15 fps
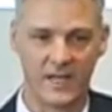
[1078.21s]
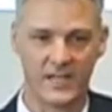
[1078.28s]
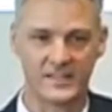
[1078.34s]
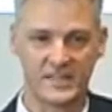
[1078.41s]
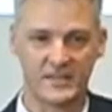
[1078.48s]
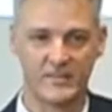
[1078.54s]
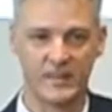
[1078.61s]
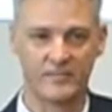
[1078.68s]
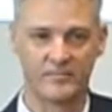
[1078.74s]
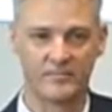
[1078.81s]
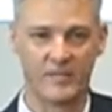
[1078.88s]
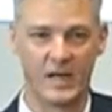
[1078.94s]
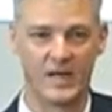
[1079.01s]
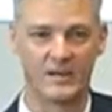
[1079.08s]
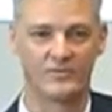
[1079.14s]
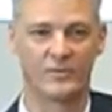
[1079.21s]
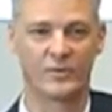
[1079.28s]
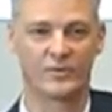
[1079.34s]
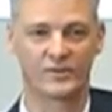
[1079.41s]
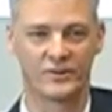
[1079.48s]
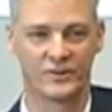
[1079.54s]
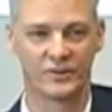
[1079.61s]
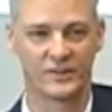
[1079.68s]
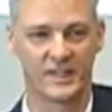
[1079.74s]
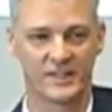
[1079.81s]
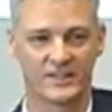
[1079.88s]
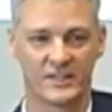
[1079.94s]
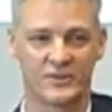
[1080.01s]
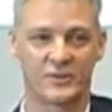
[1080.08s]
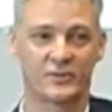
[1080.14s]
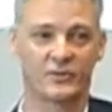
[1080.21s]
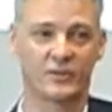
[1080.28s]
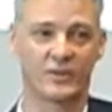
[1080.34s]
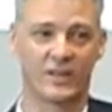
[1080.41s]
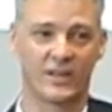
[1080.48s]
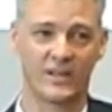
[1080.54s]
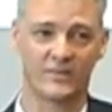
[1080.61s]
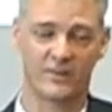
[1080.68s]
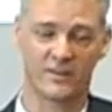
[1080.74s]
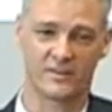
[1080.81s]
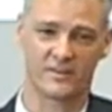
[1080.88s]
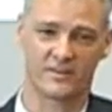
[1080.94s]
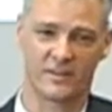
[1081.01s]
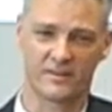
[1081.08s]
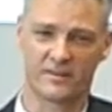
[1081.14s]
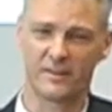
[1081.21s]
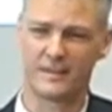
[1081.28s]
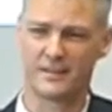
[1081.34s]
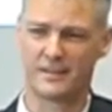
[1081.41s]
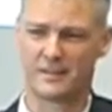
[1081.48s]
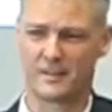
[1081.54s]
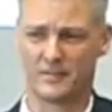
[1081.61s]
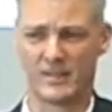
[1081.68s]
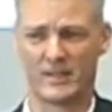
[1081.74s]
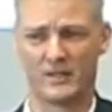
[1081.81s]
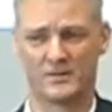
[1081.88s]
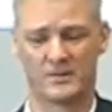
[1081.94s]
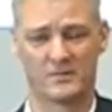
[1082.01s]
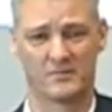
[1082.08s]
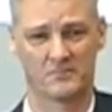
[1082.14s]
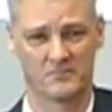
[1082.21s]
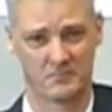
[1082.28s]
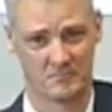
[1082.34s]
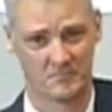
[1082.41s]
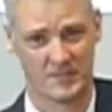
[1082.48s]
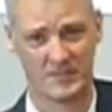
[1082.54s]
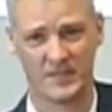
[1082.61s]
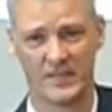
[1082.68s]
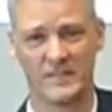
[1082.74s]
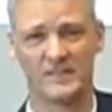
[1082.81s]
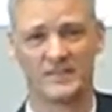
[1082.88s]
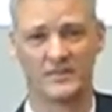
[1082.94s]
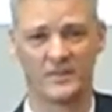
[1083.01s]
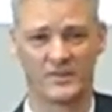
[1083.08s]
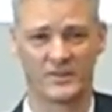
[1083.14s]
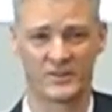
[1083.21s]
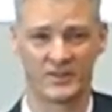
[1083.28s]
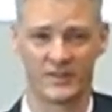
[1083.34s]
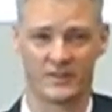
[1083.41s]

SAP bought an organisation called Hybris. I think it's might be 18 months ago